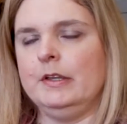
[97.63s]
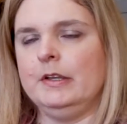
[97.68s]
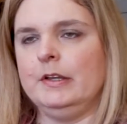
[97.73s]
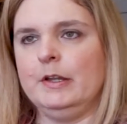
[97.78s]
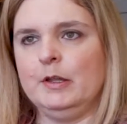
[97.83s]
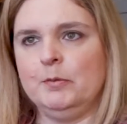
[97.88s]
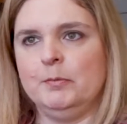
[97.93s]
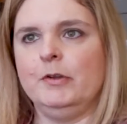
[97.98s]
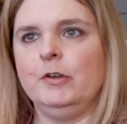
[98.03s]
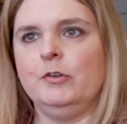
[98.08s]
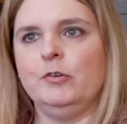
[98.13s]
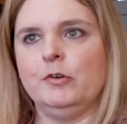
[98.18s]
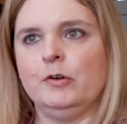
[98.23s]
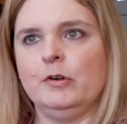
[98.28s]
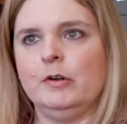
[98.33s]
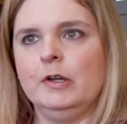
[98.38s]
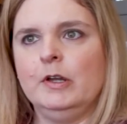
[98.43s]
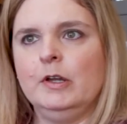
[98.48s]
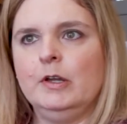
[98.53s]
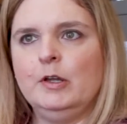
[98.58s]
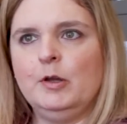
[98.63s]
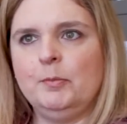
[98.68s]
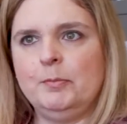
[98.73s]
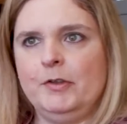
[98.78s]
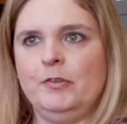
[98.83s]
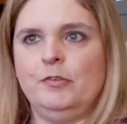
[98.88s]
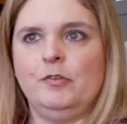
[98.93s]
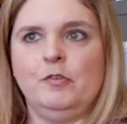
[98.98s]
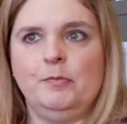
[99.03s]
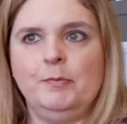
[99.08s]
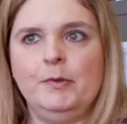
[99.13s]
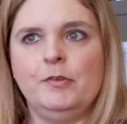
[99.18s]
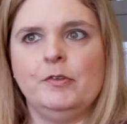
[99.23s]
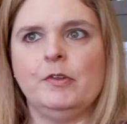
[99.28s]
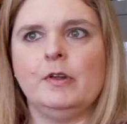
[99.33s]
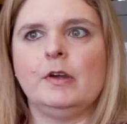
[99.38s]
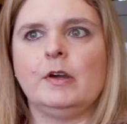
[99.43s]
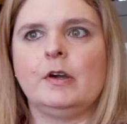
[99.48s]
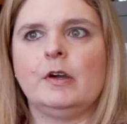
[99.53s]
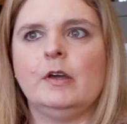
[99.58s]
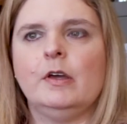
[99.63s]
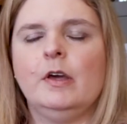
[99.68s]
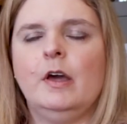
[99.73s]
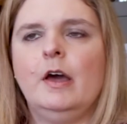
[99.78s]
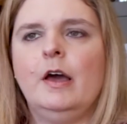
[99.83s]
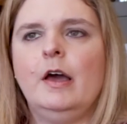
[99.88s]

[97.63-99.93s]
and an image or a piece of music.